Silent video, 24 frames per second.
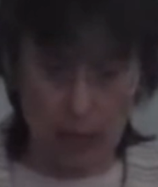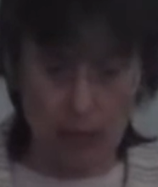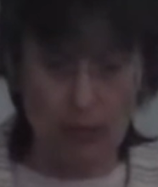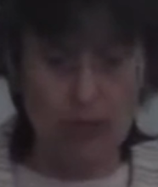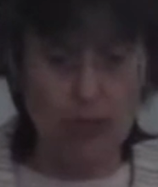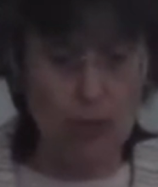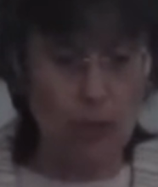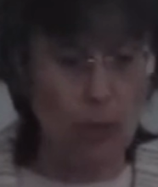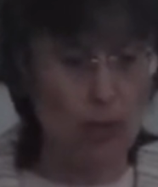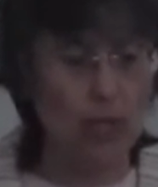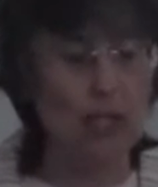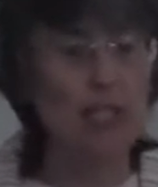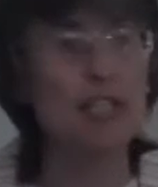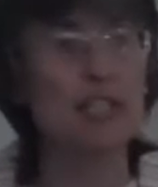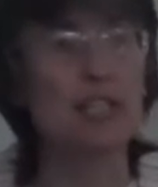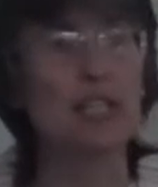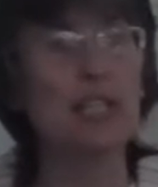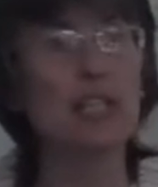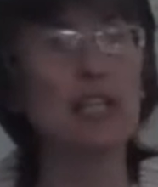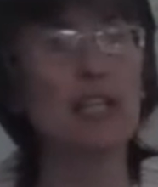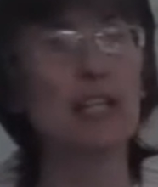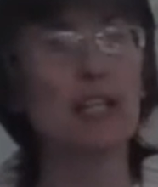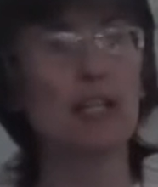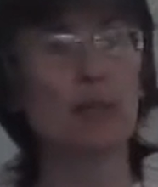house
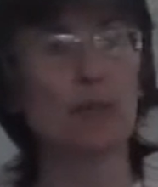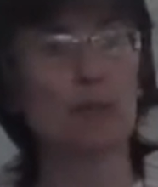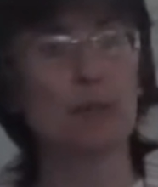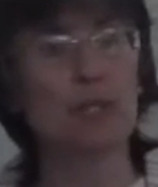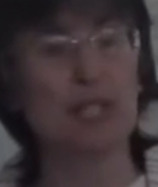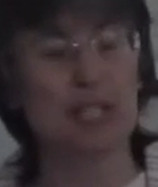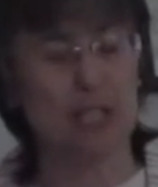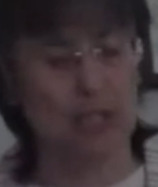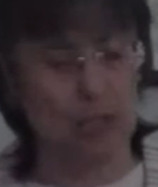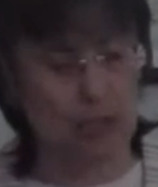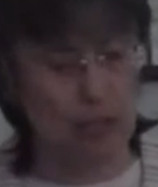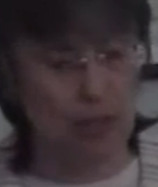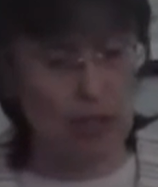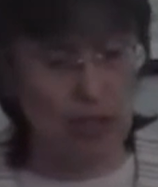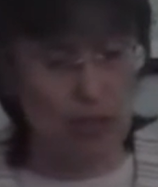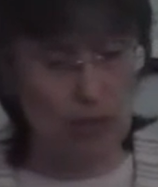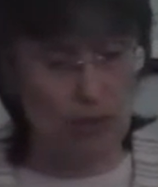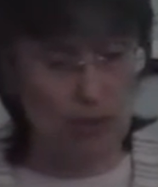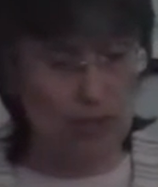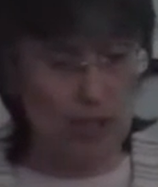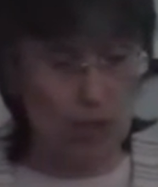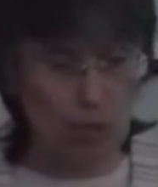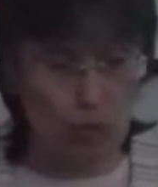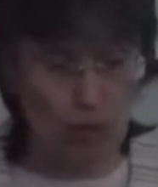quality, particularly
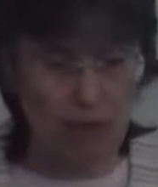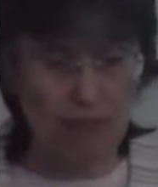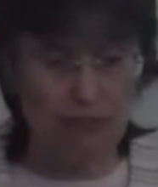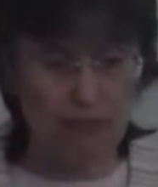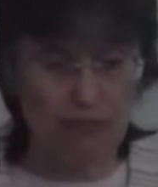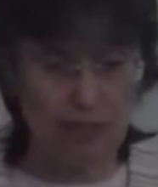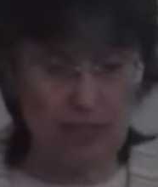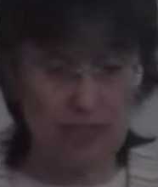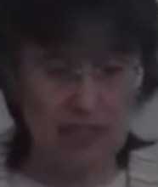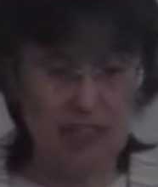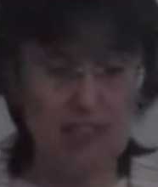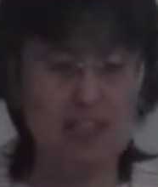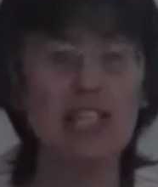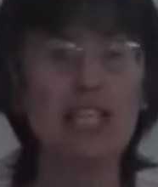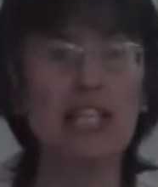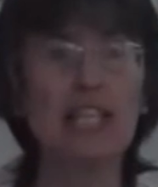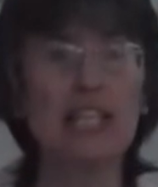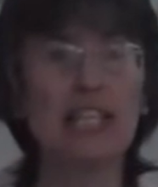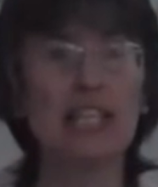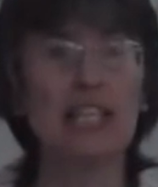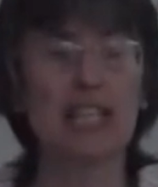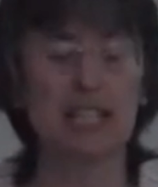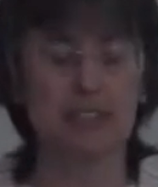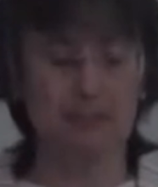using Griffiths,
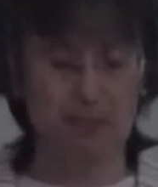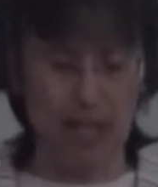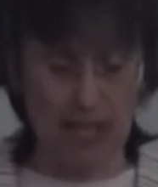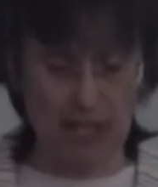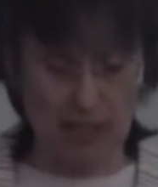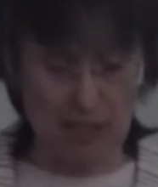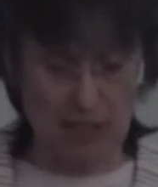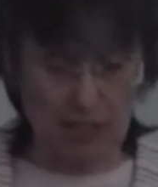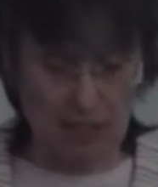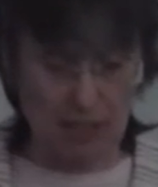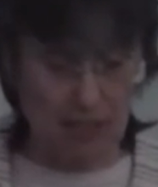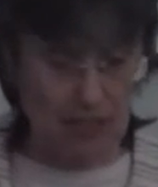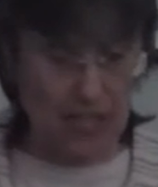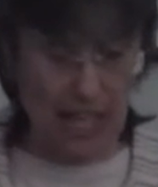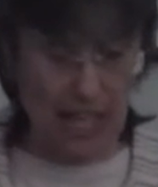advances